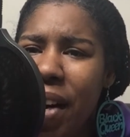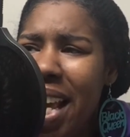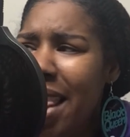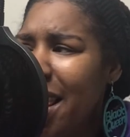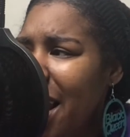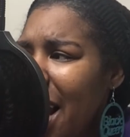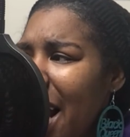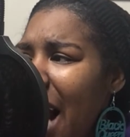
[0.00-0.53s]

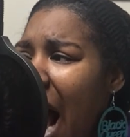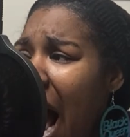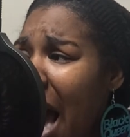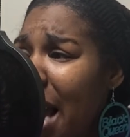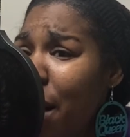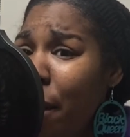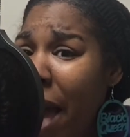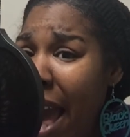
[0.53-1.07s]
and then I
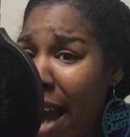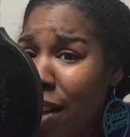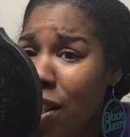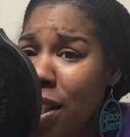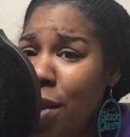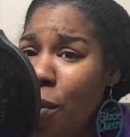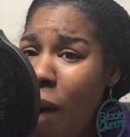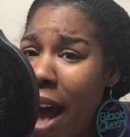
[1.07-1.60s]
am
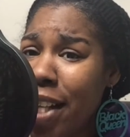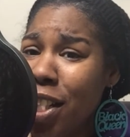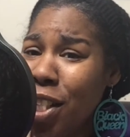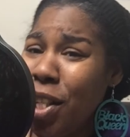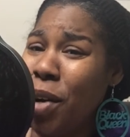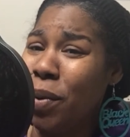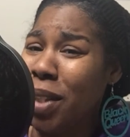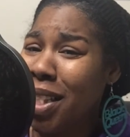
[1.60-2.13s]
actually watching your